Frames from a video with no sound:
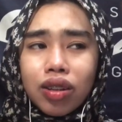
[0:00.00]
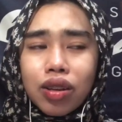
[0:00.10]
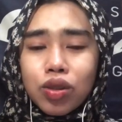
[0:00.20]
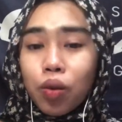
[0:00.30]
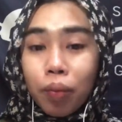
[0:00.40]

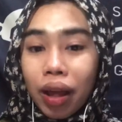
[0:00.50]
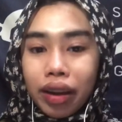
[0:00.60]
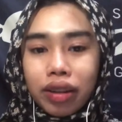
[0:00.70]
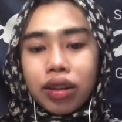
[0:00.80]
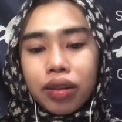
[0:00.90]
so
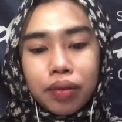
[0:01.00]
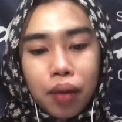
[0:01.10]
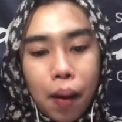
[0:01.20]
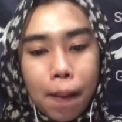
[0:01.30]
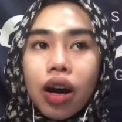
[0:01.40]
blank.
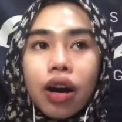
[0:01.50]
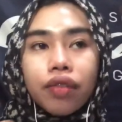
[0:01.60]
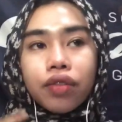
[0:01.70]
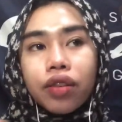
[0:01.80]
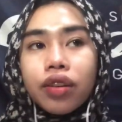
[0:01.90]

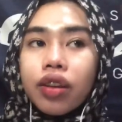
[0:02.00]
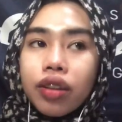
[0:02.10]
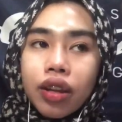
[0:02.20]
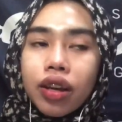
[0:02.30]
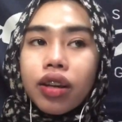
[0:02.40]
After than
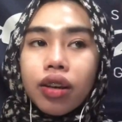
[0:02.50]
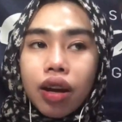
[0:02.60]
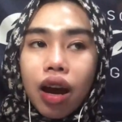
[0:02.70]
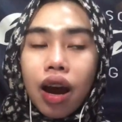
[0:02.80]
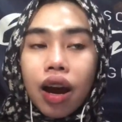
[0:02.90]
that,
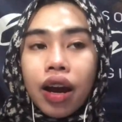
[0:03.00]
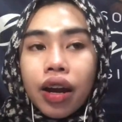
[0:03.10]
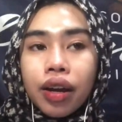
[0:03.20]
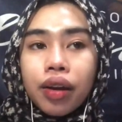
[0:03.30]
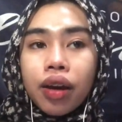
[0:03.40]

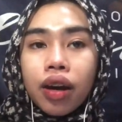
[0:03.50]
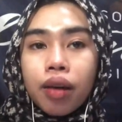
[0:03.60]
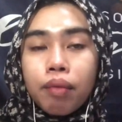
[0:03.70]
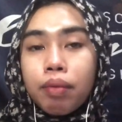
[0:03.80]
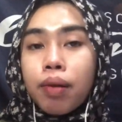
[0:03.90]
my
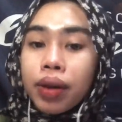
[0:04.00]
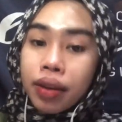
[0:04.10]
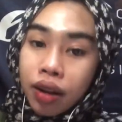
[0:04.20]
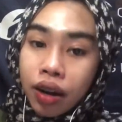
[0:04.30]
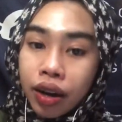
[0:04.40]
mom and
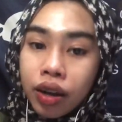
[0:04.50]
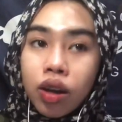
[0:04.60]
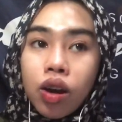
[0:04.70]
I